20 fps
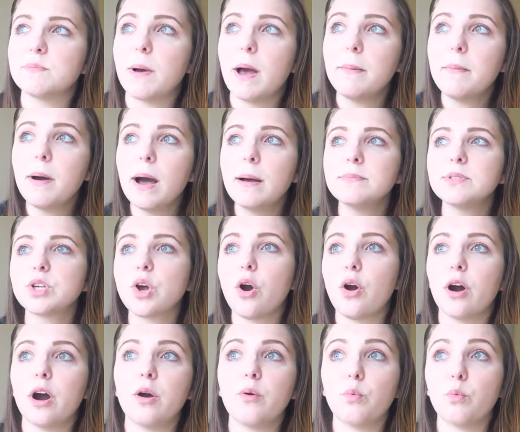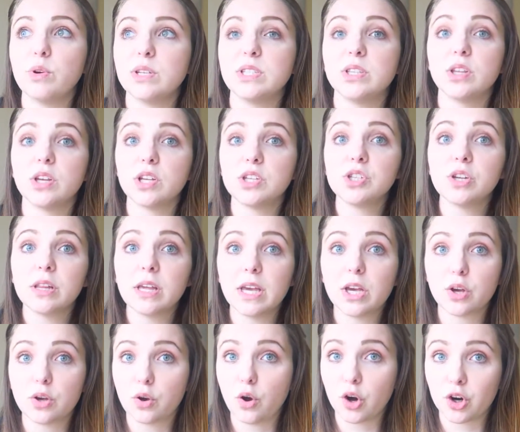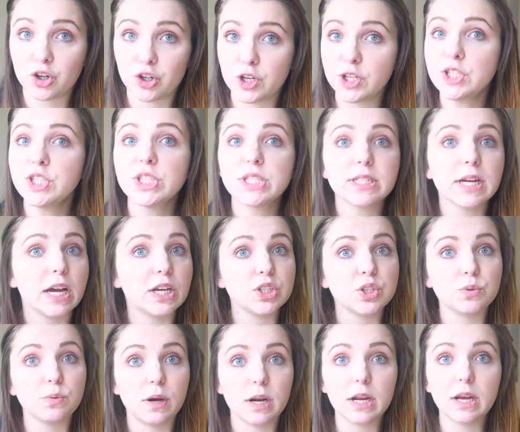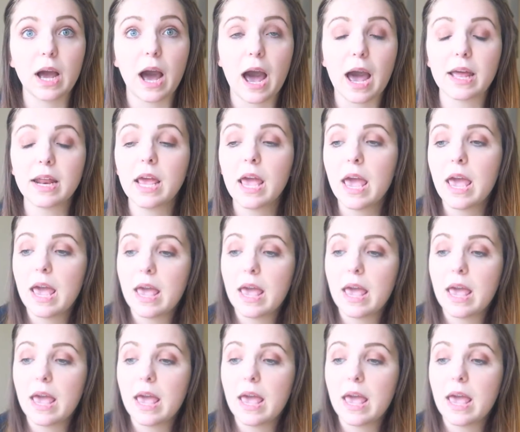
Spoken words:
My mom's car was literally cursed, I swear to God.